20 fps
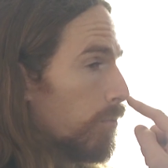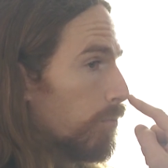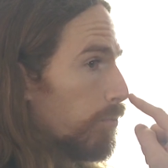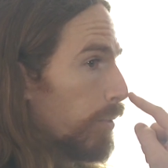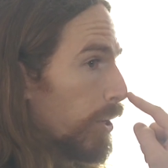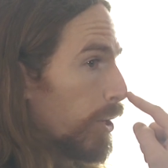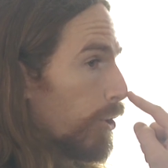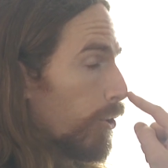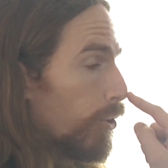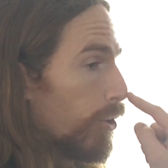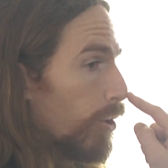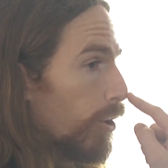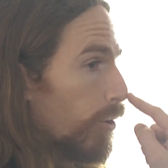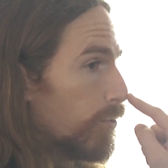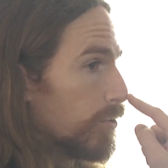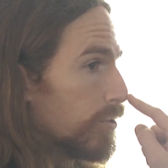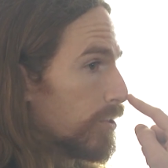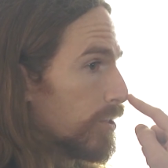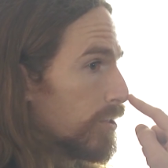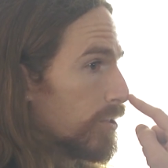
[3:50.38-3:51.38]
bigger
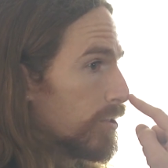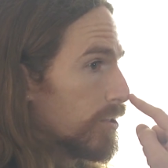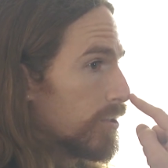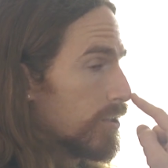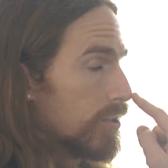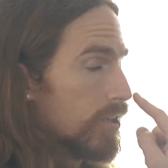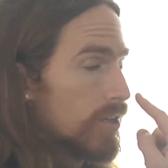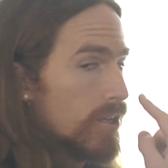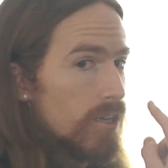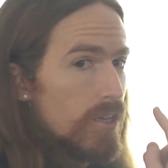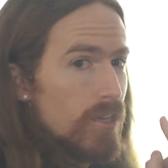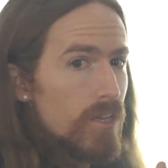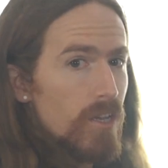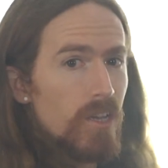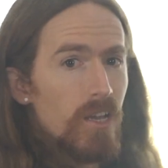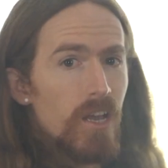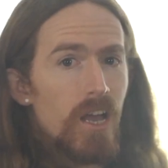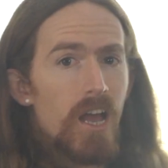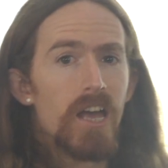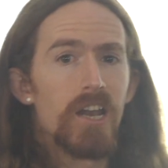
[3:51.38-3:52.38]
noses,
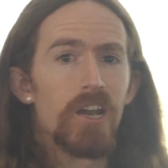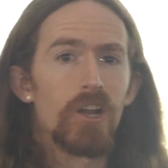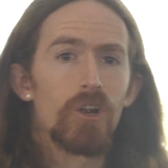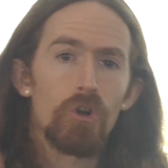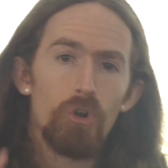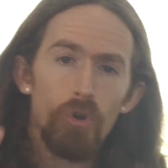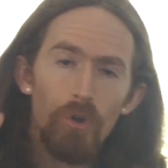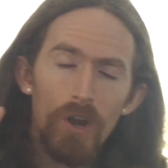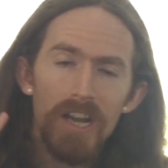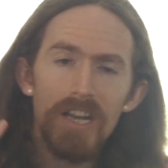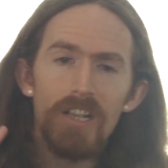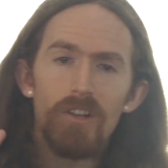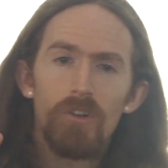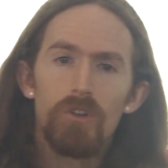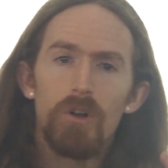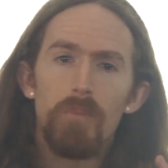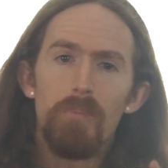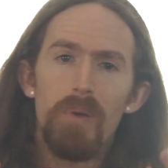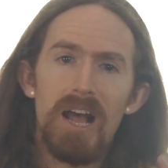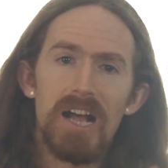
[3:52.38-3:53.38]
and a cranial
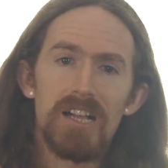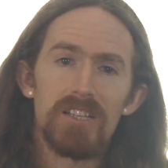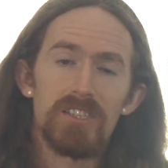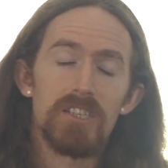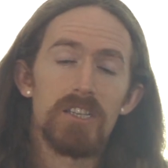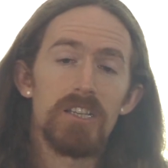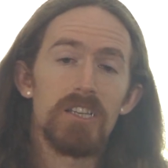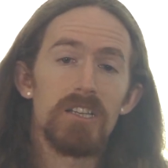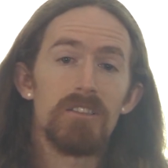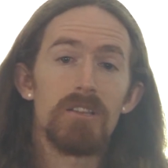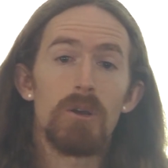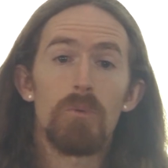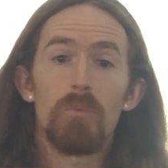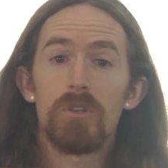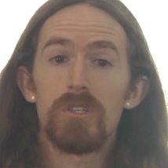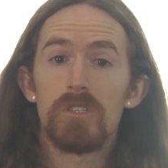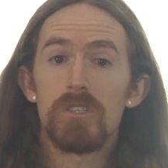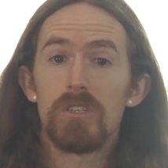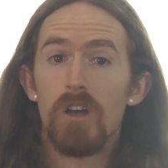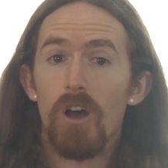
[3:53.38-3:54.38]
capacity that
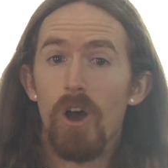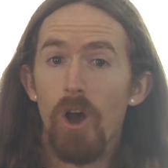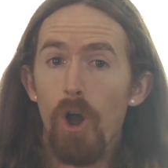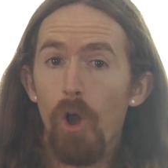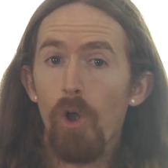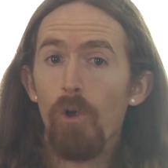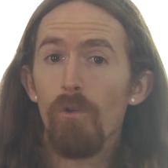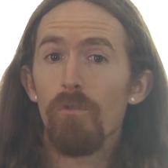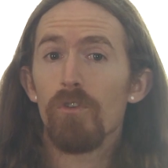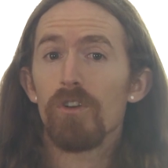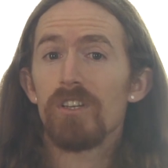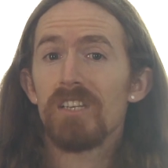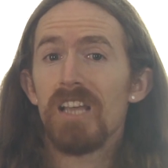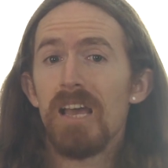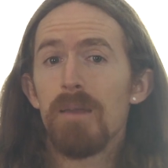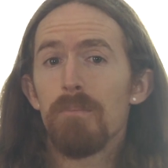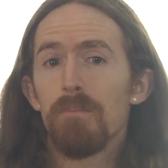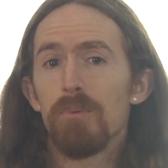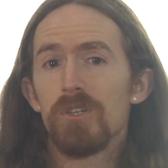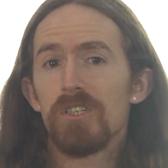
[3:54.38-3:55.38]
was over
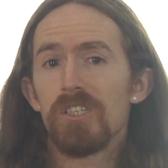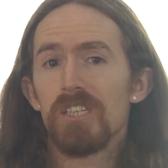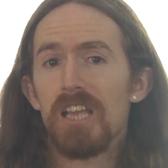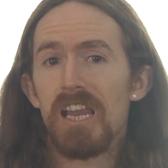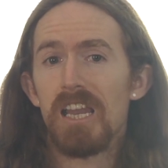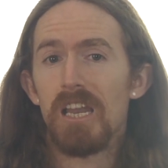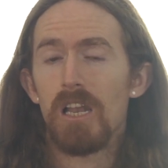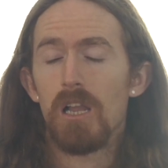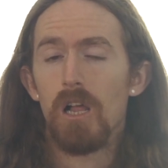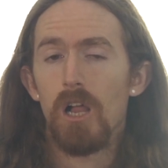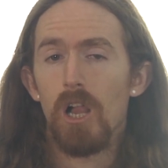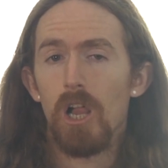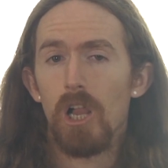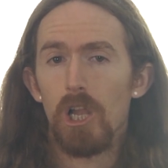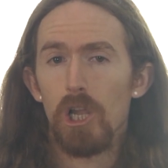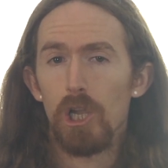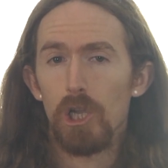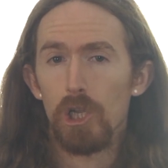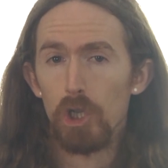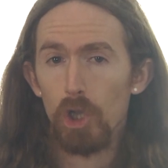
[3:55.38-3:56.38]
10%
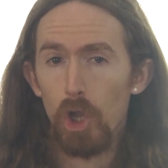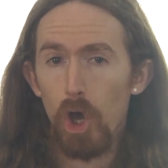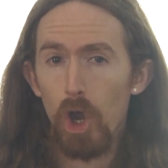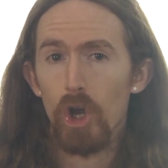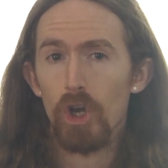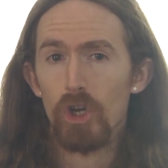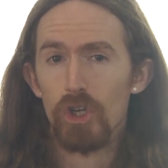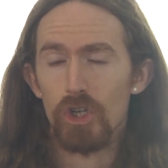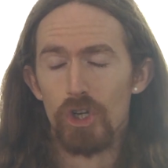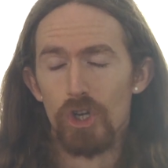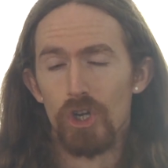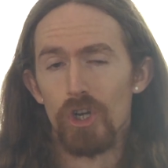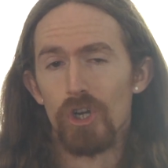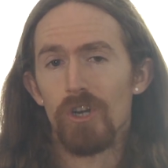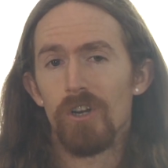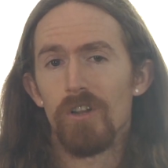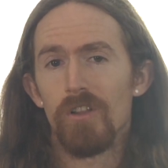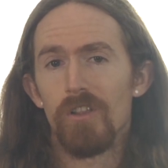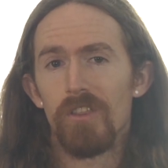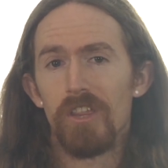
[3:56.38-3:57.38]

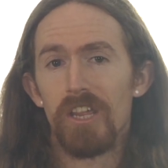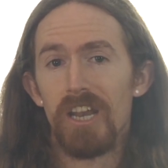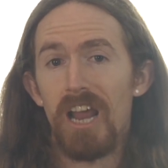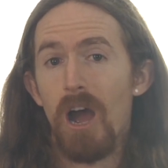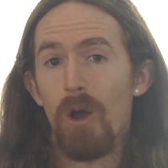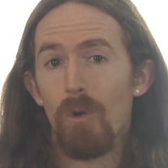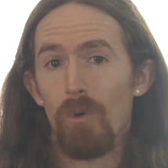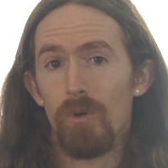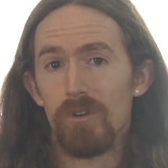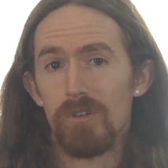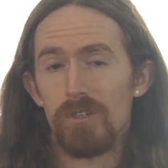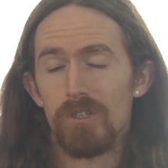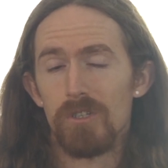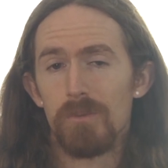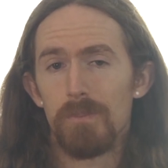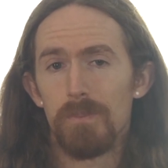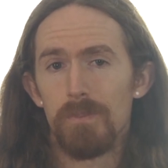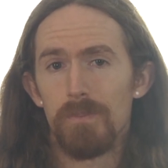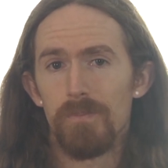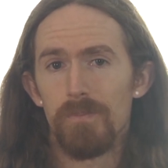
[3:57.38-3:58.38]
larger than ours.